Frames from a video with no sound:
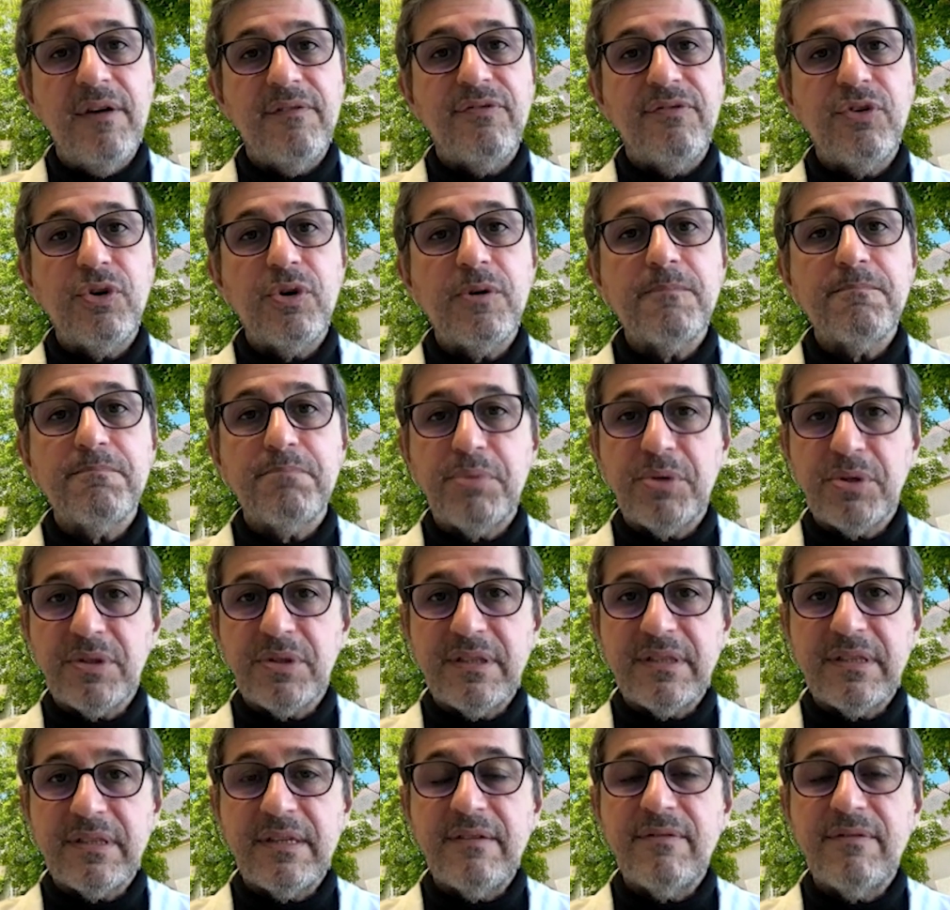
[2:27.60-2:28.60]
for
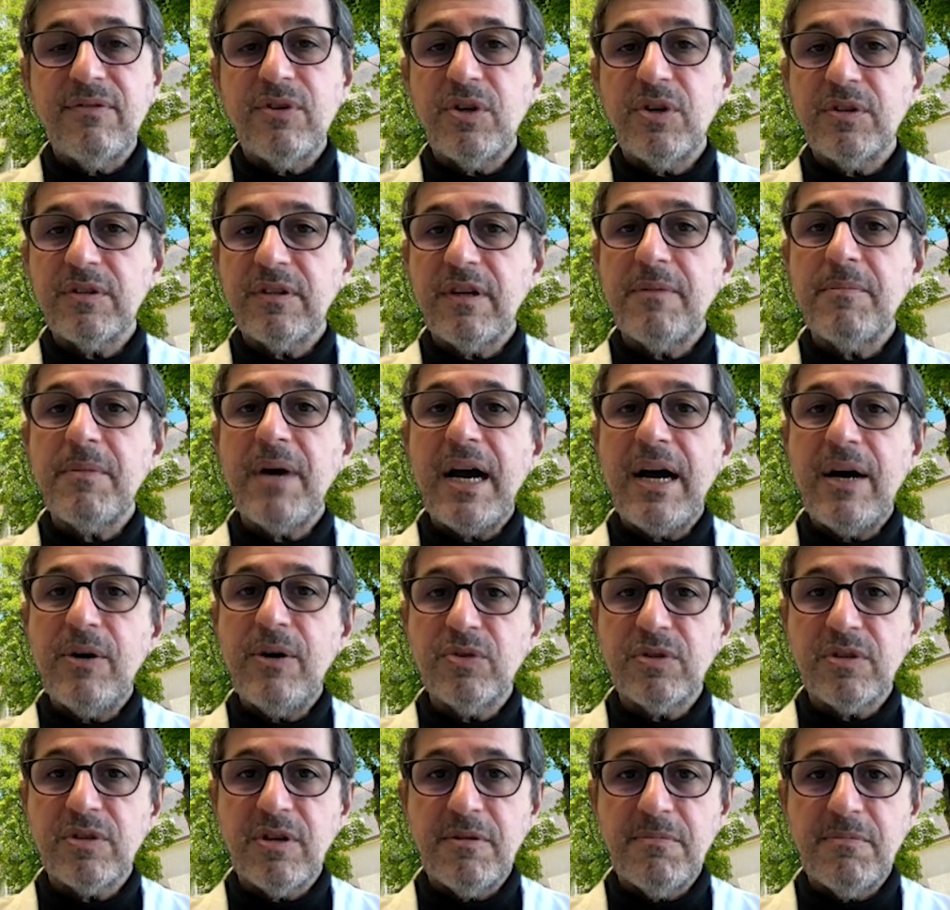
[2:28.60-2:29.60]
positive long-term
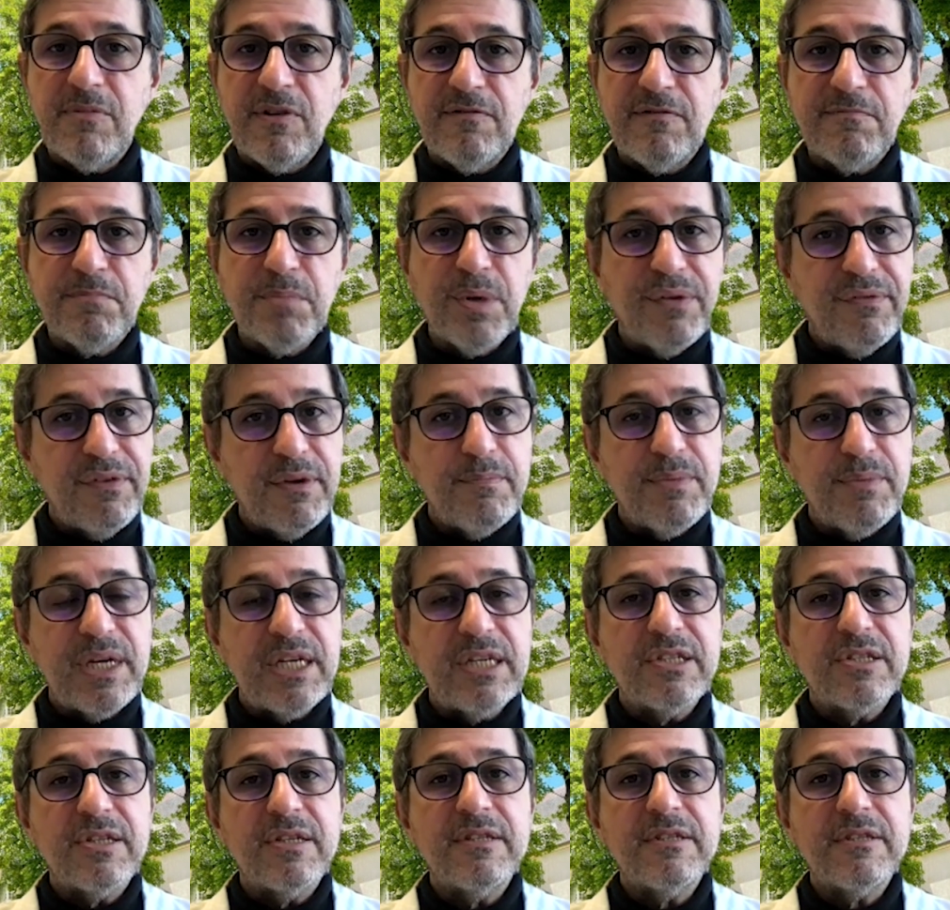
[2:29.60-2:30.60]
outcome of PV
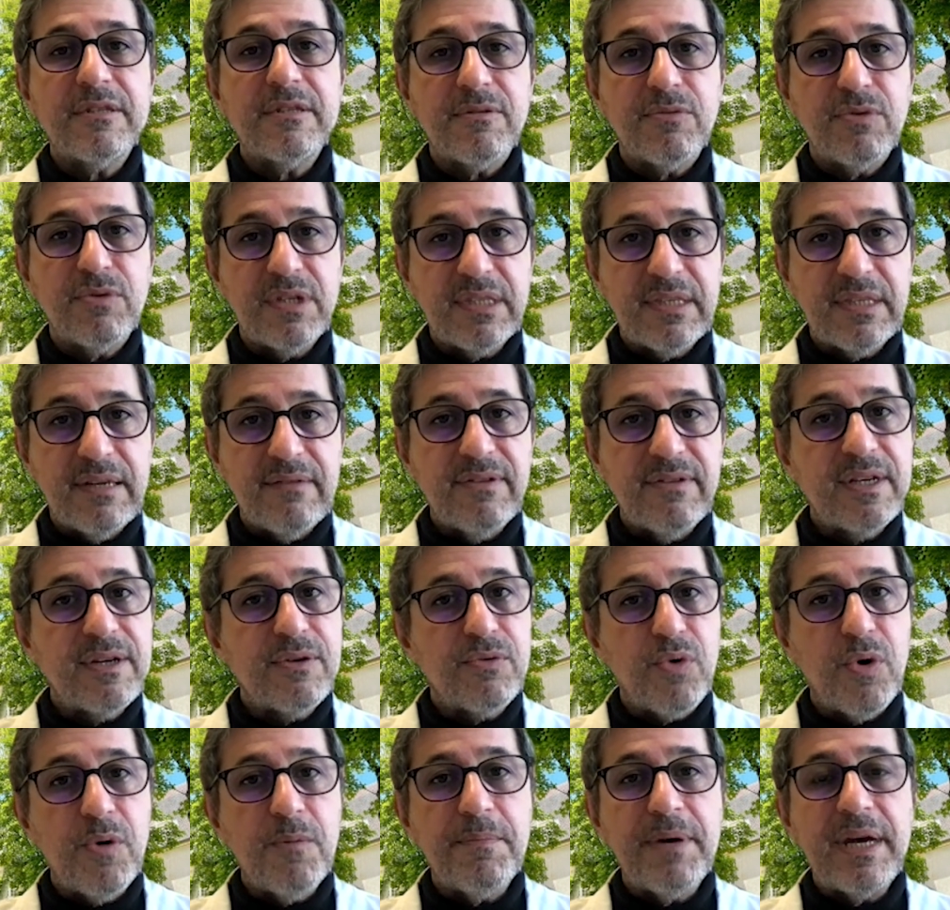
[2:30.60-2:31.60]
patients
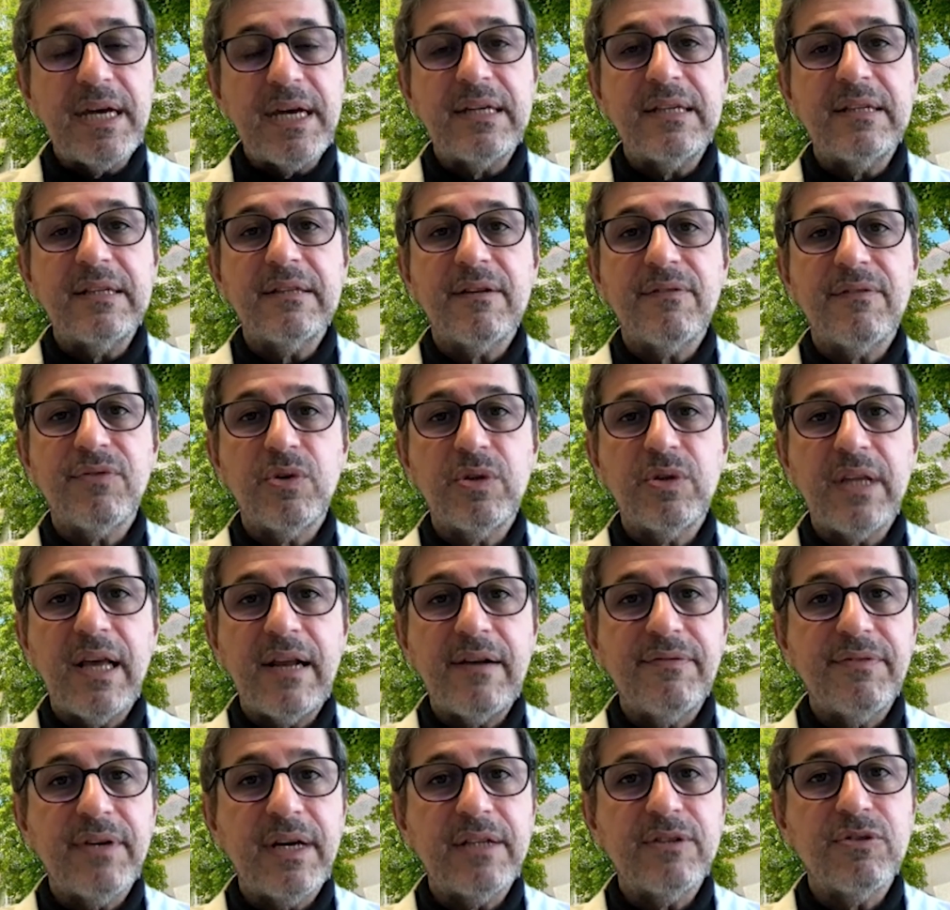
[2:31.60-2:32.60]
receiving ROPEG interferon
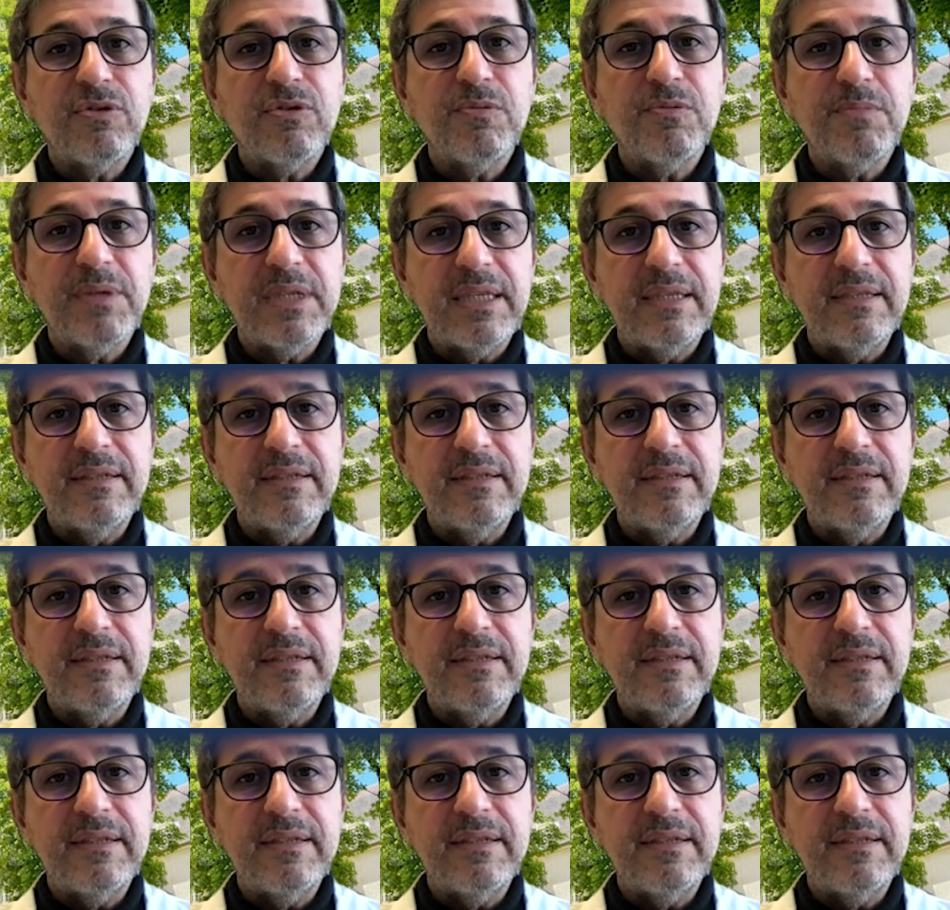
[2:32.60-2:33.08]
alpha 2B.